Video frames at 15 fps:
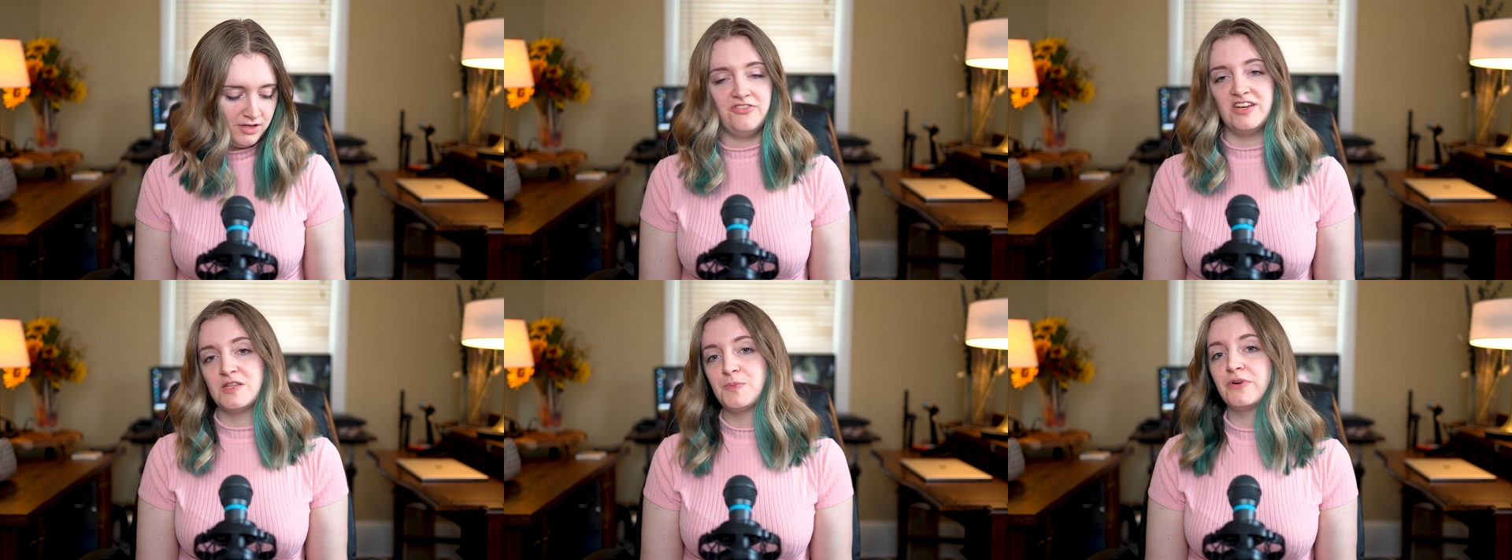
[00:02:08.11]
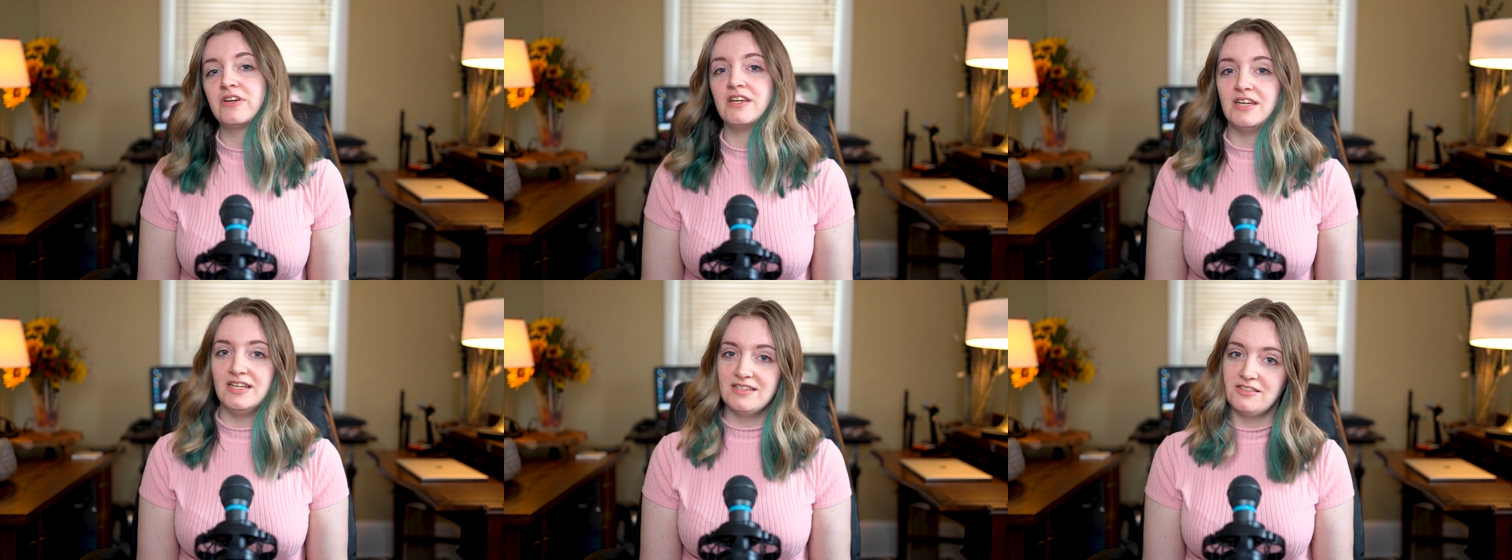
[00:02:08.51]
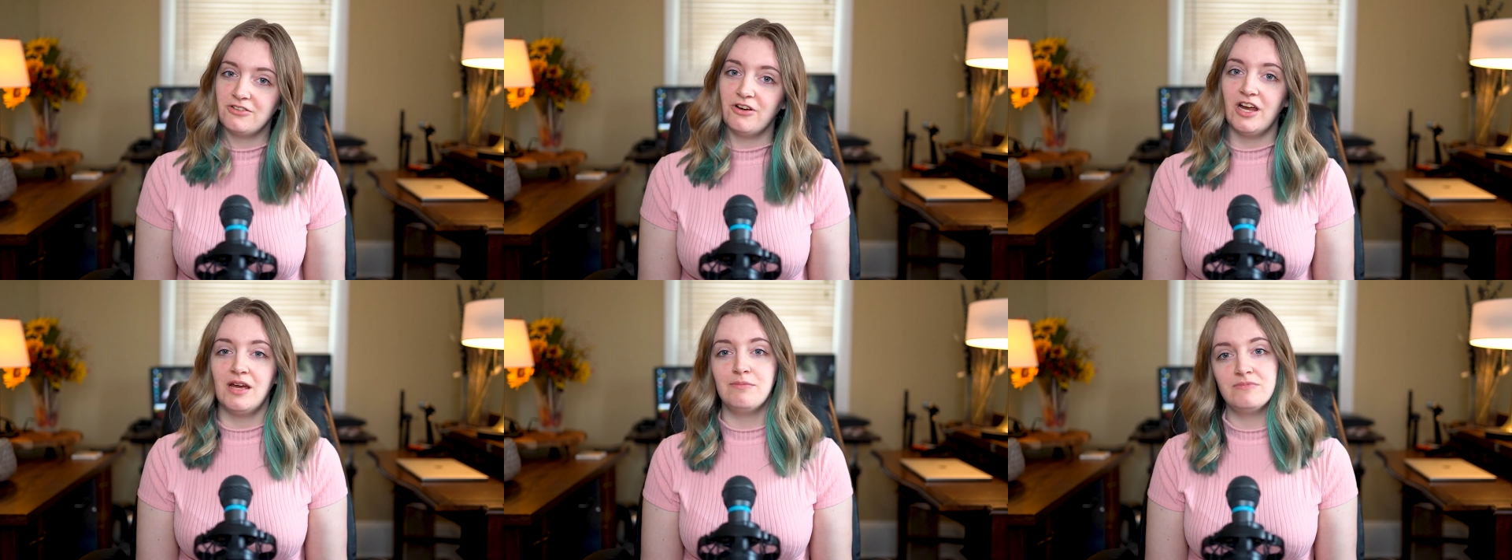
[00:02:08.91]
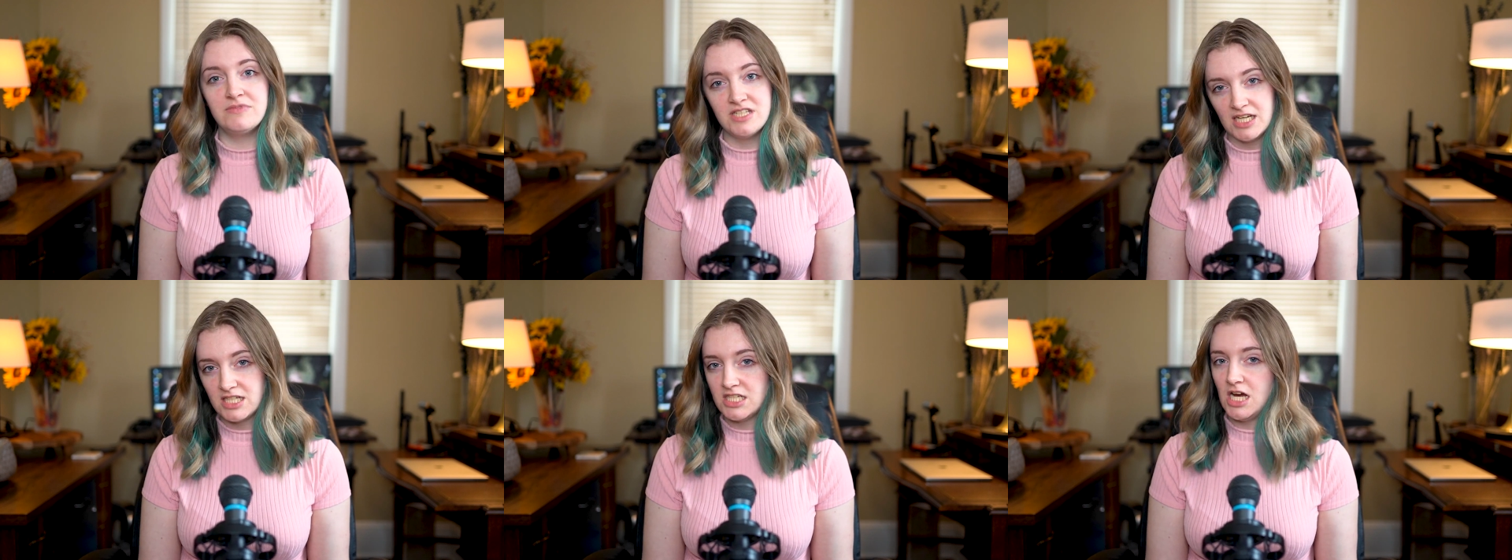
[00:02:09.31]
Facebook, Instagram,
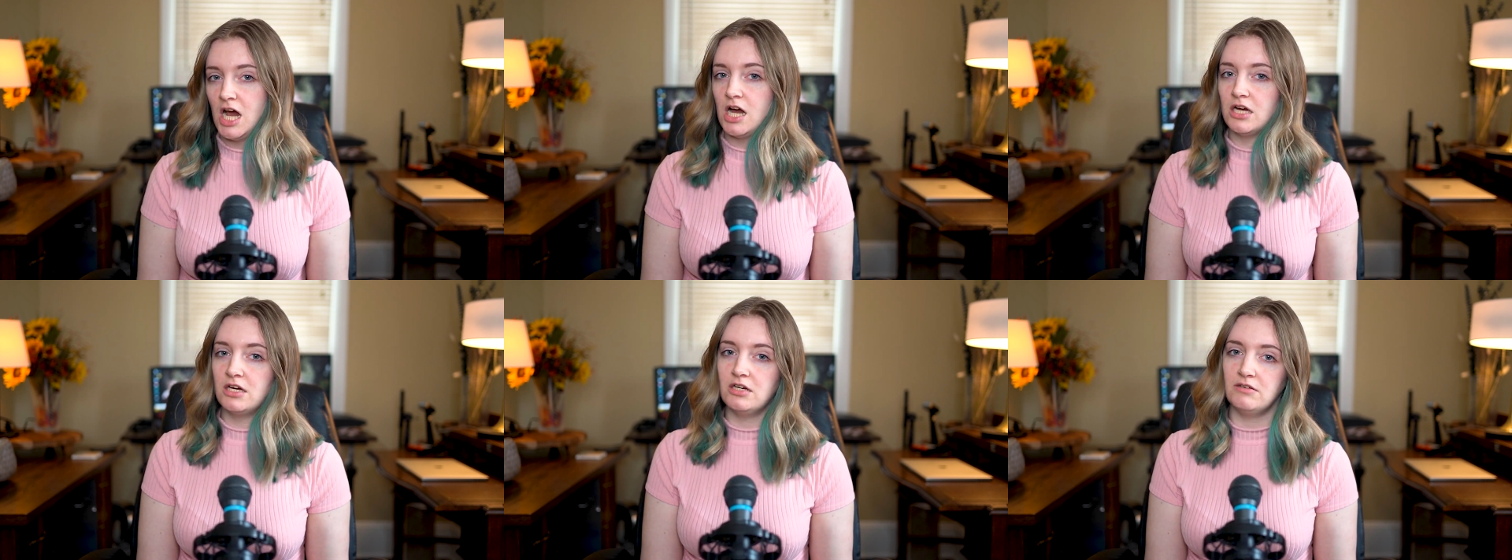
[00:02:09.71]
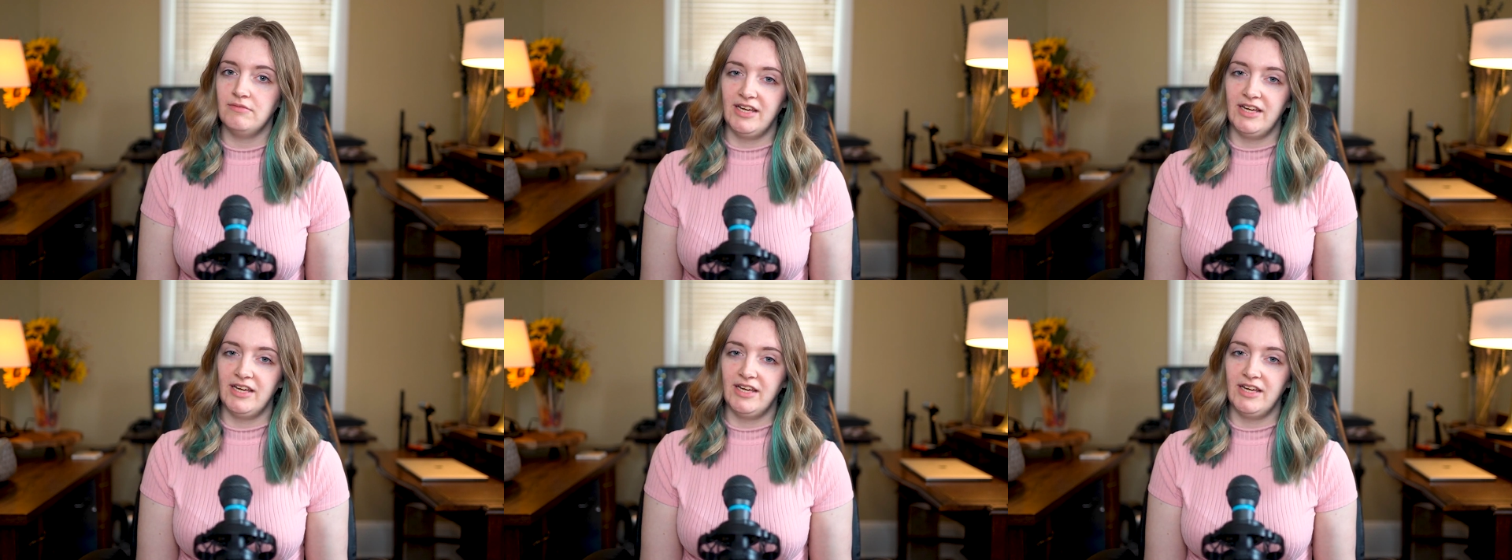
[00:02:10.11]
TikTok,